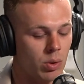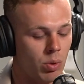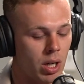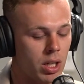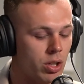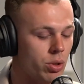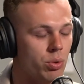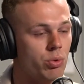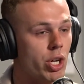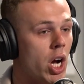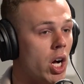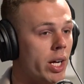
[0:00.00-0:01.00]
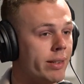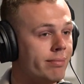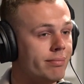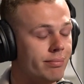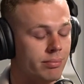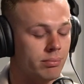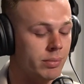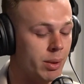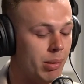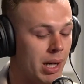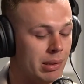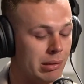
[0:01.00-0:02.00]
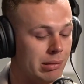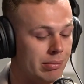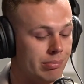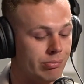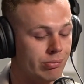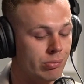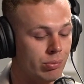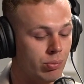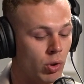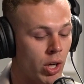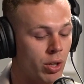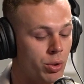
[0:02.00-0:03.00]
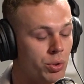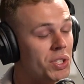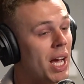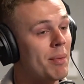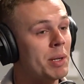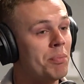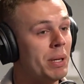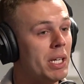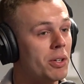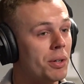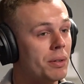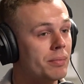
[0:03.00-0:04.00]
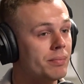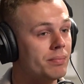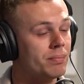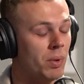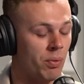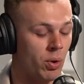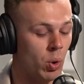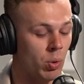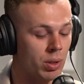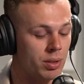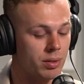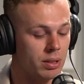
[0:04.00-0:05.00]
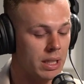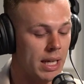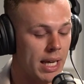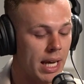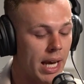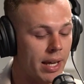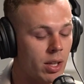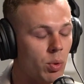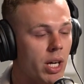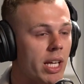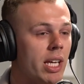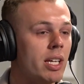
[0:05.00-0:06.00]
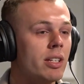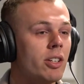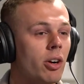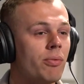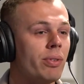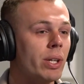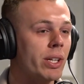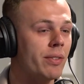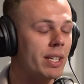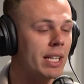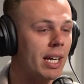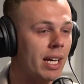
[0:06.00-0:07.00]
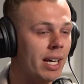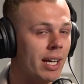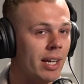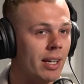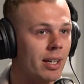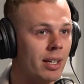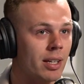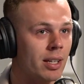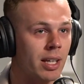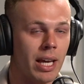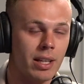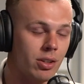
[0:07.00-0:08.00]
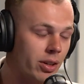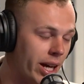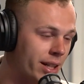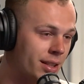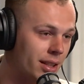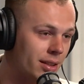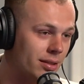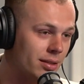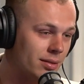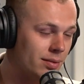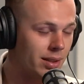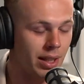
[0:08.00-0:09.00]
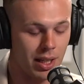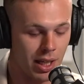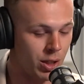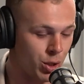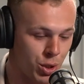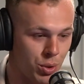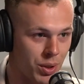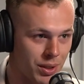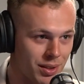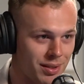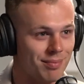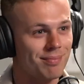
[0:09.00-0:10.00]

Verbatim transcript: We're going to do John the apostle. We're going to do Simon Peter, of course. And then we're going to end our villain of the day. Can you guess it? It's Judas.